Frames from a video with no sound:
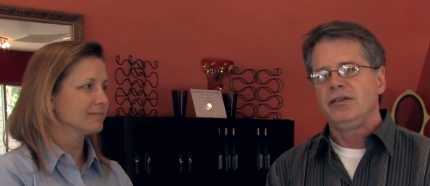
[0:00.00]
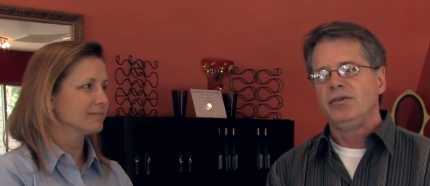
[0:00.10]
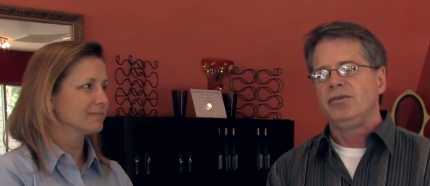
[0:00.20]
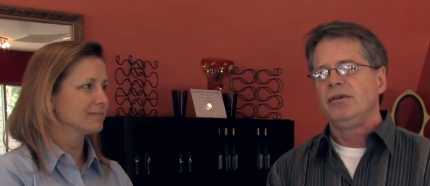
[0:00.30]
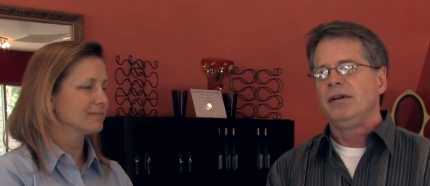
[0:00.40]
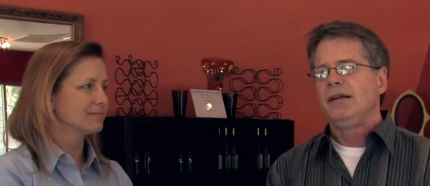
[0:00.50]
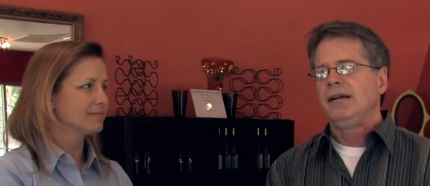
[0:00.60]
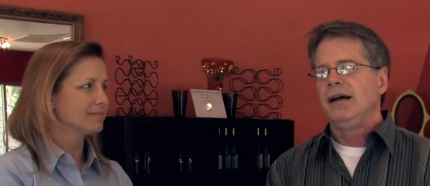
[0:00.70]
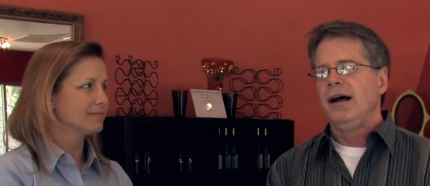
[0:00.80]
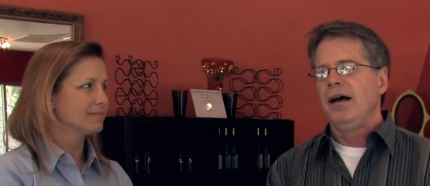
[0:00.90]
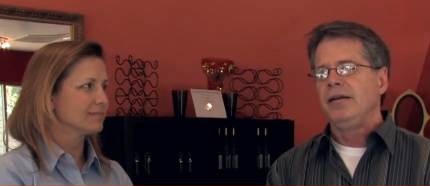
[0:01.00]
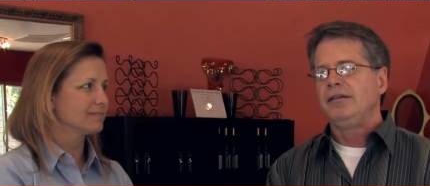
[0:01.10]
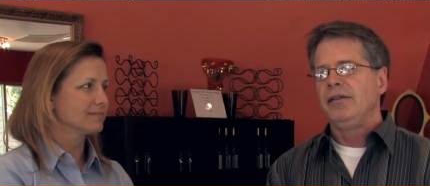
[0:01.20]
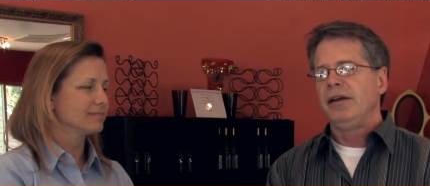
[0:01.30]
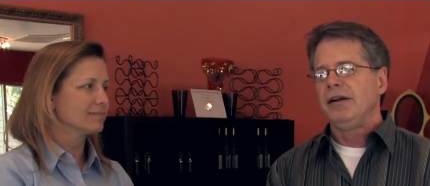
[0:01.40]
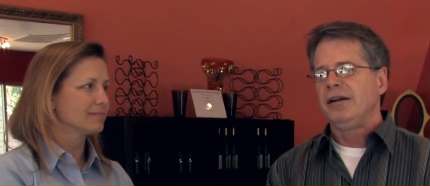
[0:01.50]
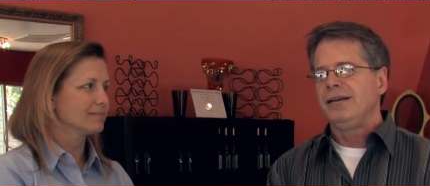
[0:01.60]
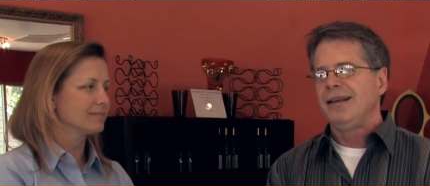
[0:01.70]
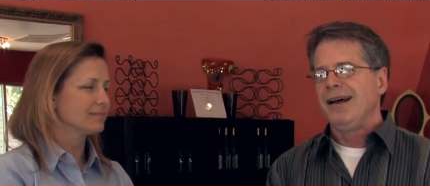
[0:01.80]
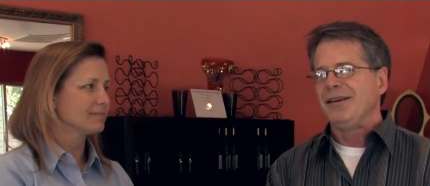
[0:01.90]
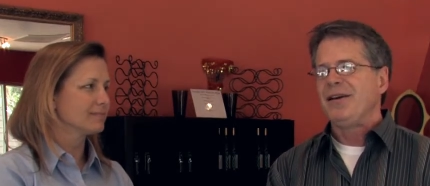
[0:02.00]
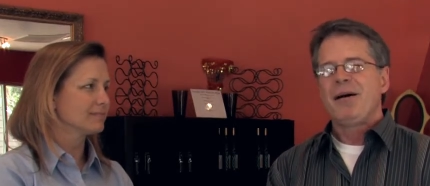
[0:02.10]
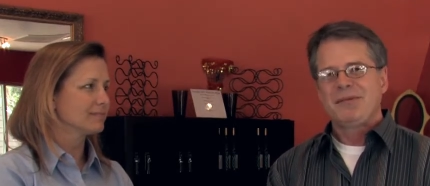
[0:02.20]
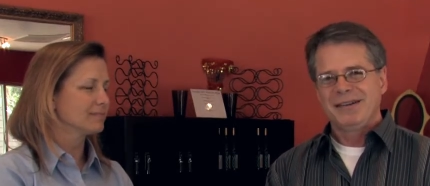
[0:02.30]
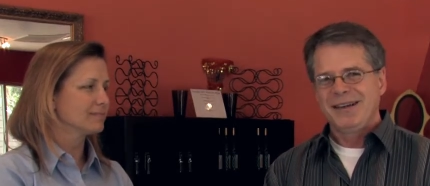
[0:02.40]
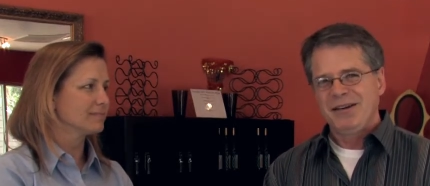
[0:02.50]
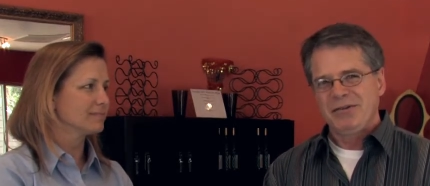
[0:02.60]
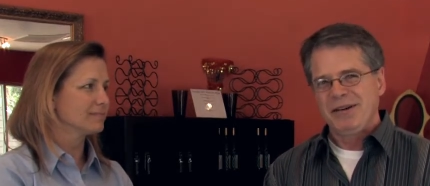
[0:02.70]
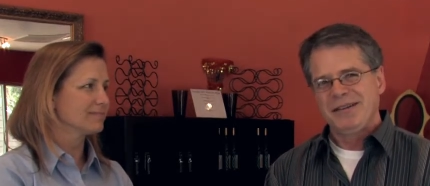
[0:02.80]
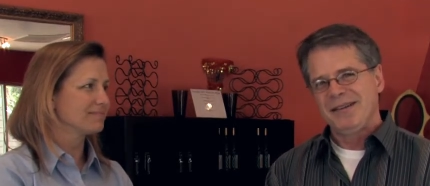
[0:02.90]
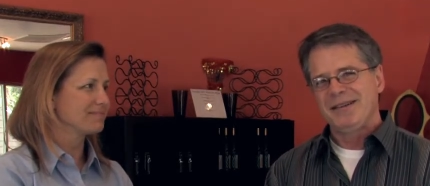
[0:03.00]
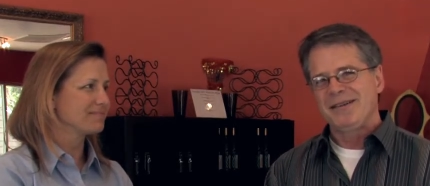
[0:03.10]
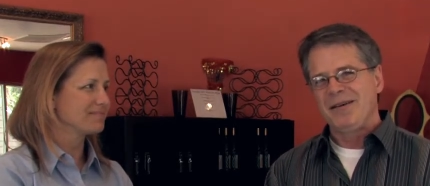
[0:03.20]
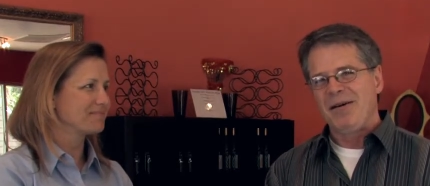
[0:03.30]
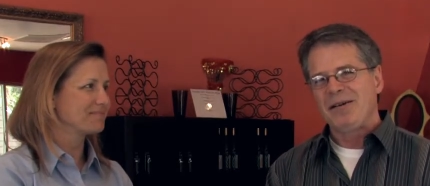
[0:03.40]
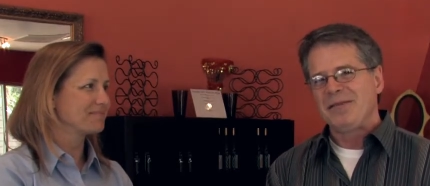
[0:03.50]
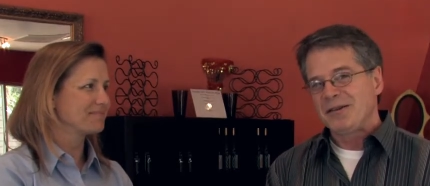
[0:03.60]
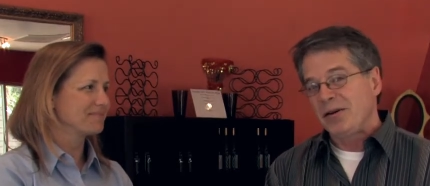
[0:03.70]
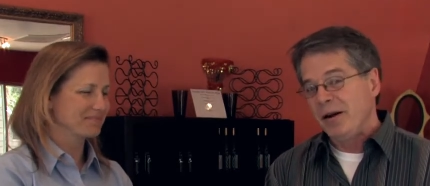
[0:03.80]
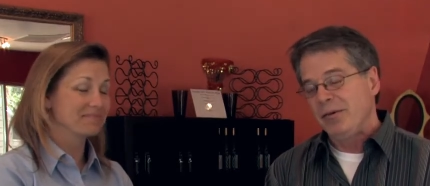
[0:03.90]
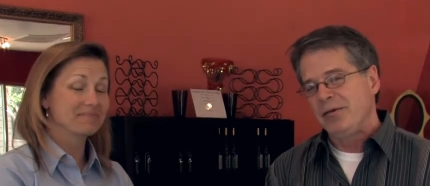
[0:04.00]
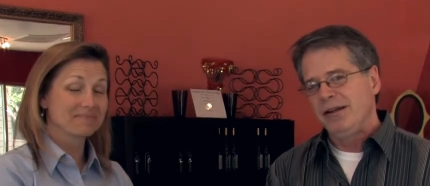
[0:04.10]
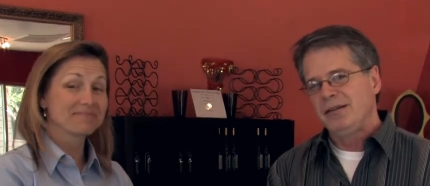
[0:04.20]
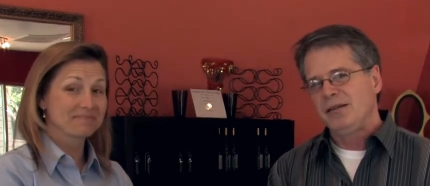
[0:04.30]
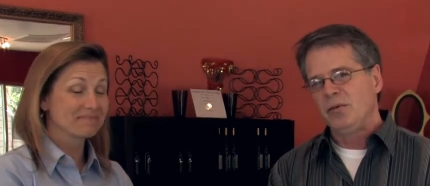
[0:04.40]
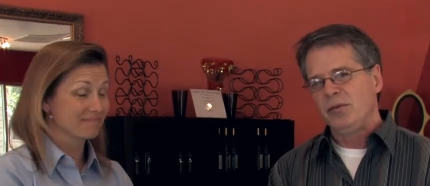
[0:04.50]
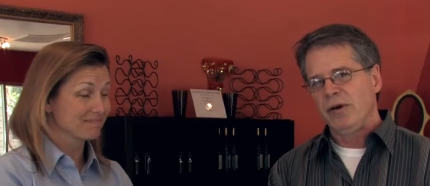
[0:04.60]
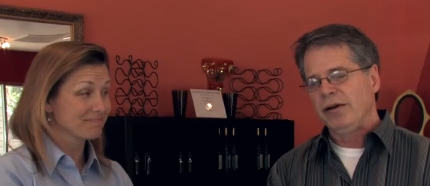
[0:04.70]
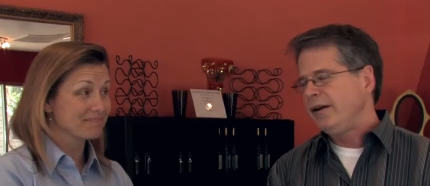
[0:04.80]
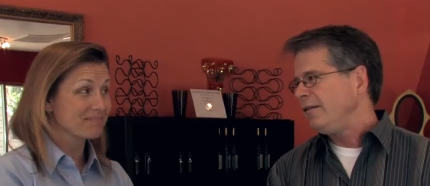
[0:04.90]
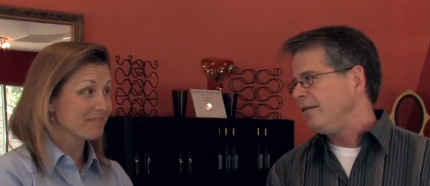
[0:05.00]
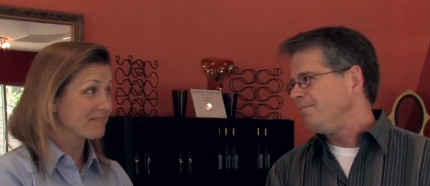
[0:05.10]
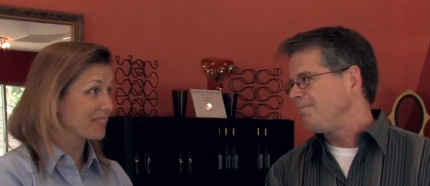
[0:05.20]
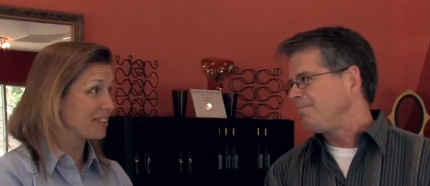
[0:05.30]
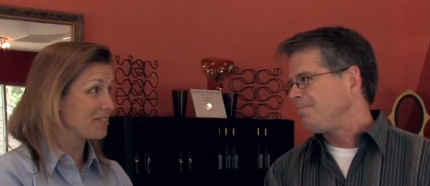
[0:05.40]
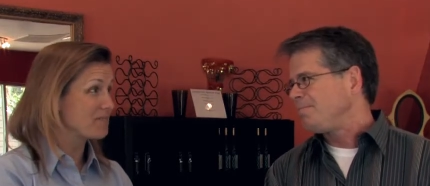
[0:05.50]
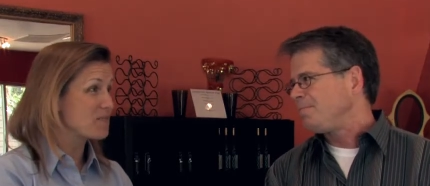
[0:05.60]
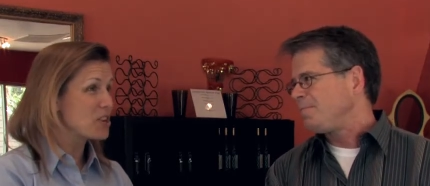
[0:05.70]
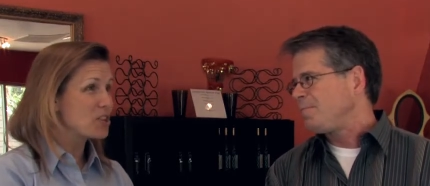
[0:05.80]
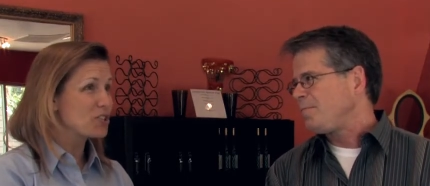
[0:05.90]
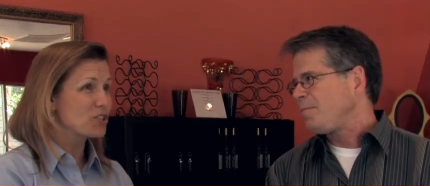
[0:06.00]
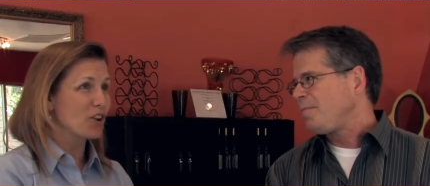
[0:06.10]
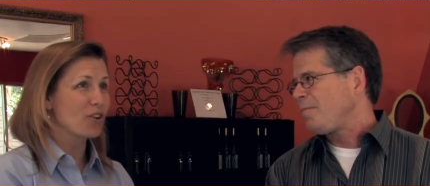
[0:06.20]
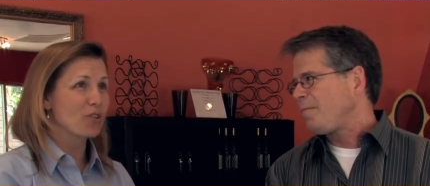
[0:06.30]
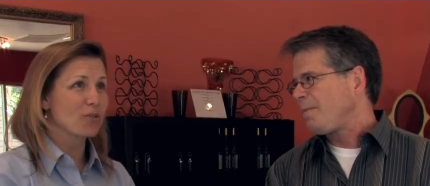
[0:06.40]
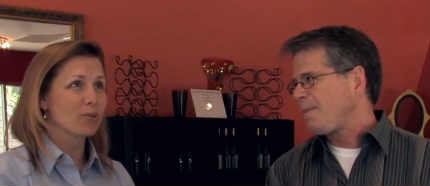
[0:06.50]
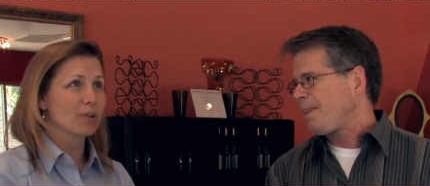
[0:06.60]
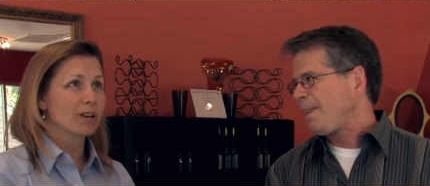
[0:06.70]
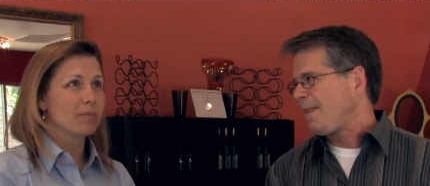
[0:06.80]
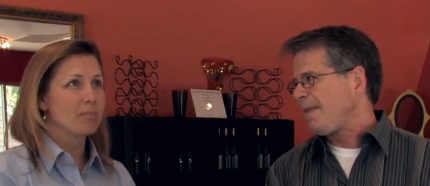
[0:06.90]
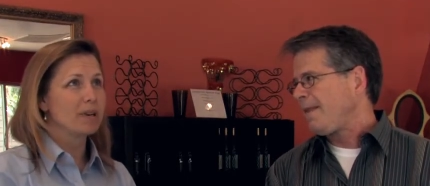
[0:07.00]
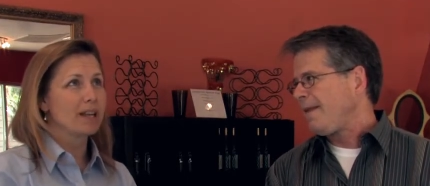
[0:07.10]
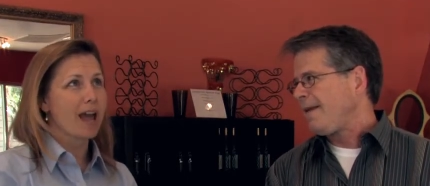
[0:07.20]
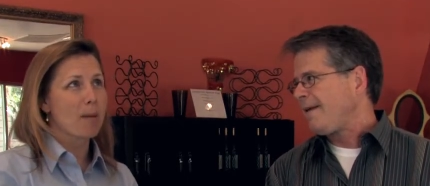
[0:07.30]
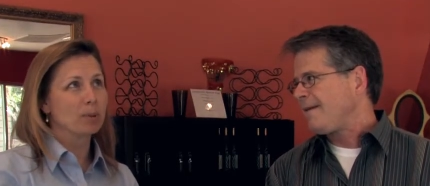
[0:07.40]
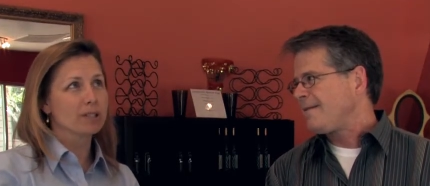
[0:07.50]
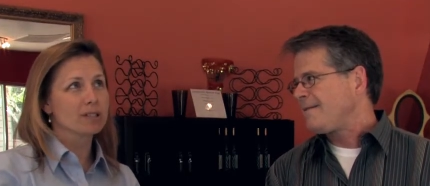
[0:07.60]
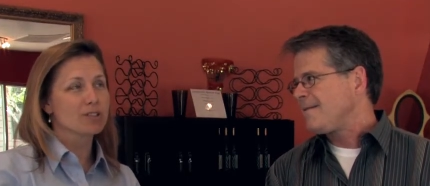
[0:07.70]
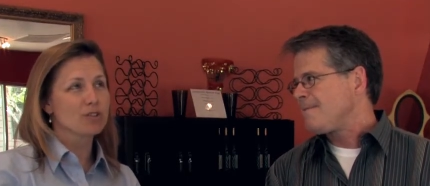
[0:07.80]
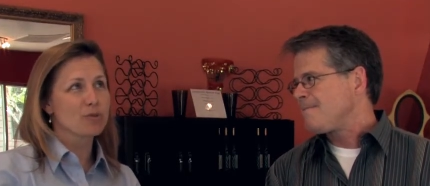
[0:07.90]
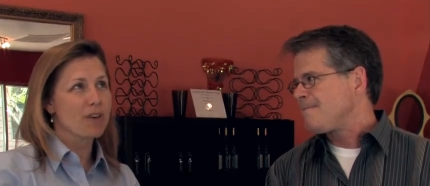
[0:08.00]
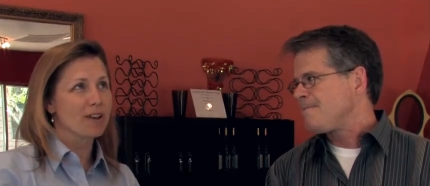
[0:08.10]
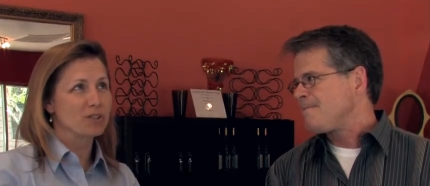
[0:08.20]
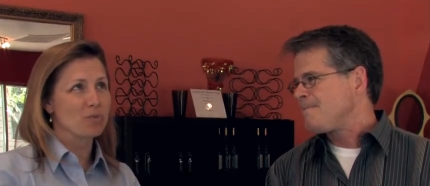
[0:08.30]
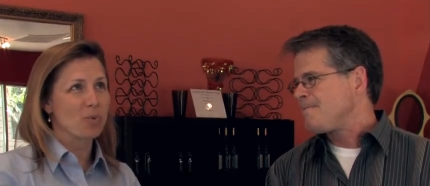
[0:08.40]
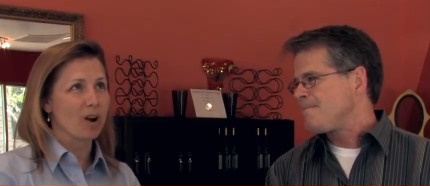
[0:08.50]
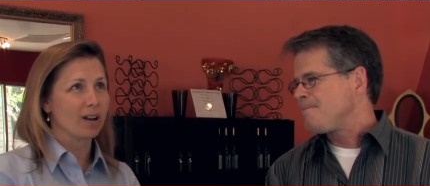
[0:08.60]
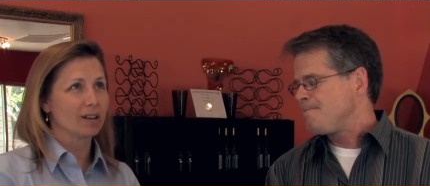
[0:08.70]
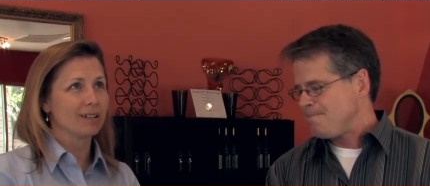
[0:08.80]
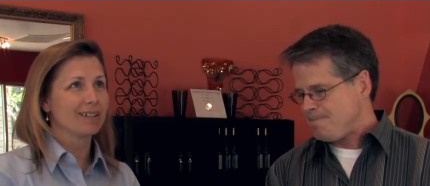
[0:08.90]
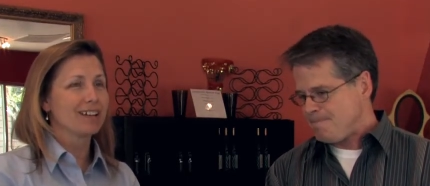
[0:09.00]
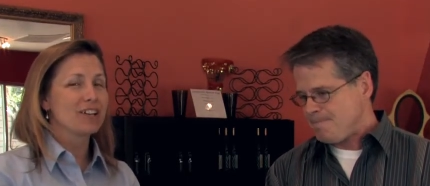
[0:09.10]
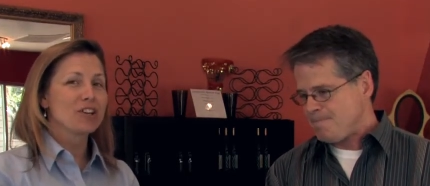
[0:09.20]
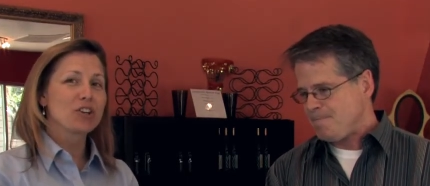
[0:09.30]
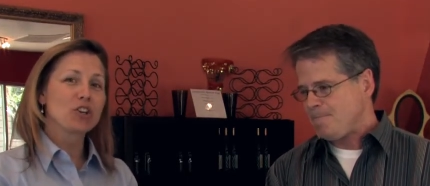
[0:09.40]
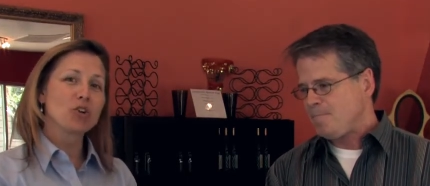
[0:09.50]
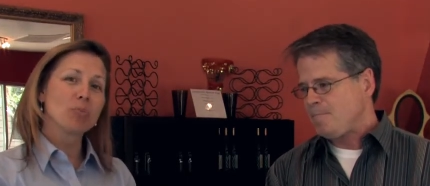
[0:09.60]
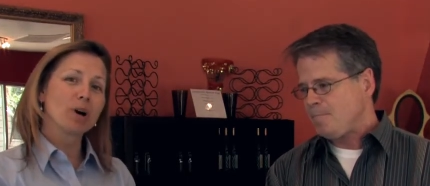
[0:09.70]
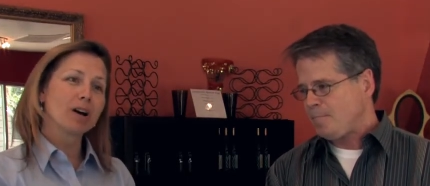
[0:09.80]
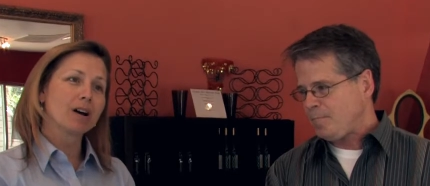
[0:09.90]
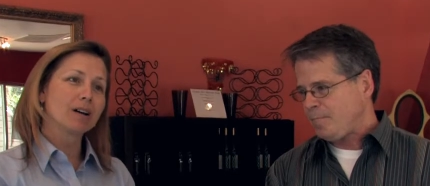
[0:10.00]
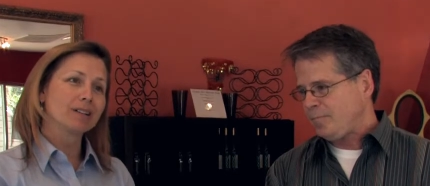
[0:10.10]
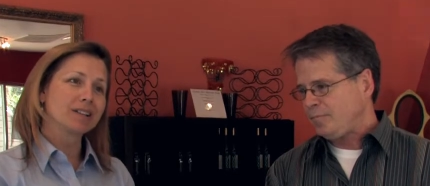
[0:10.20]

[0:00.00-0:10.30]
Speaker 1: to, uh, to their adopted country, since all of us are immigrants in one way or another.
Speaker 2: Yeah. So, Minneapolis, 2001, Cuba,